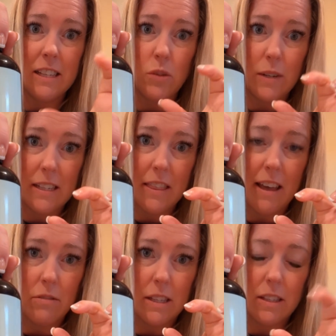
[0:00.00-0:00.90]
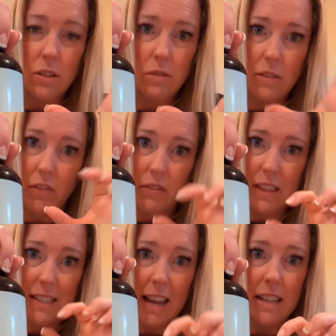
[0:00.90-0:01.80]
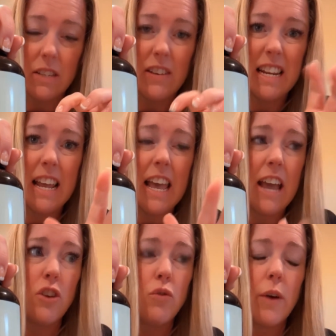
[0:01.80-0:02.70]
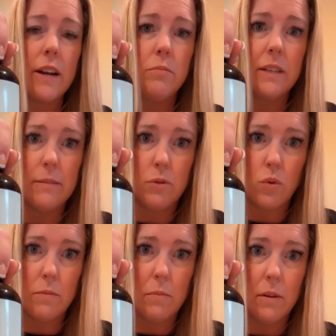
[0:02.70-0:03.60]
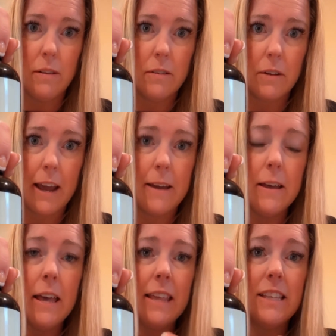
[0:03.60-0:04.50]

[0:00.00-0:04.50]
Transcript: This one is 1,000. So it's fifth the size of it, incredibly absorbable, okay?